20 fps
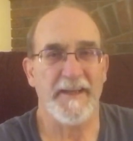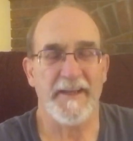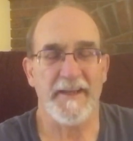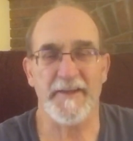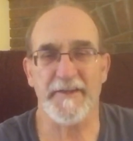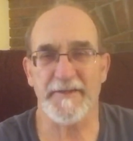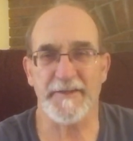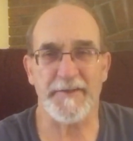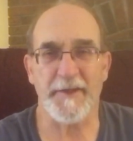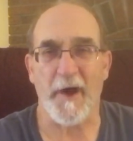
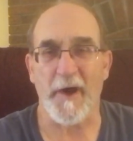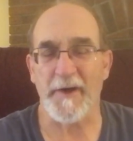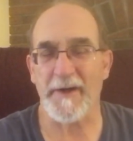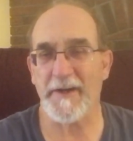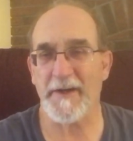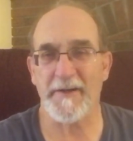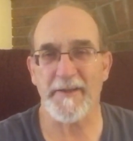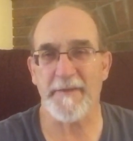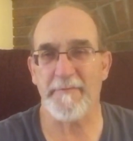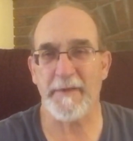is
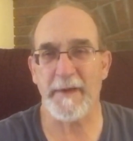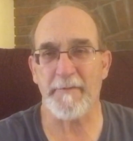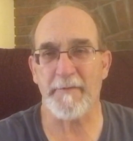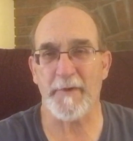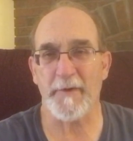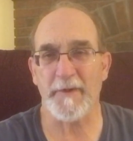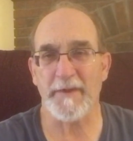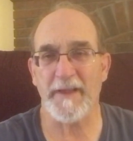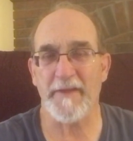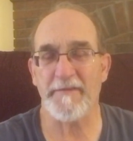dawning on the
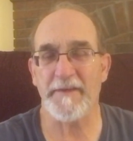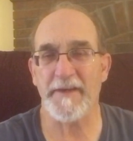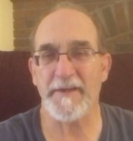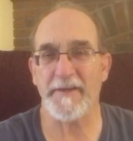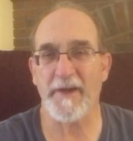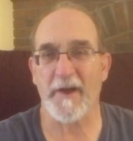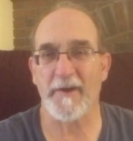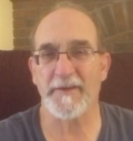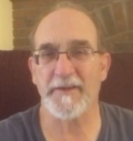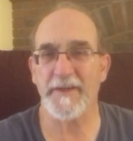people who lived in
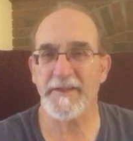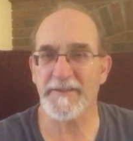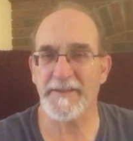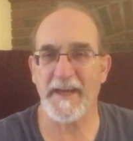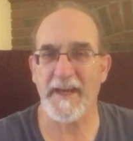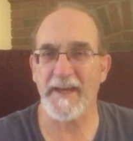darkness,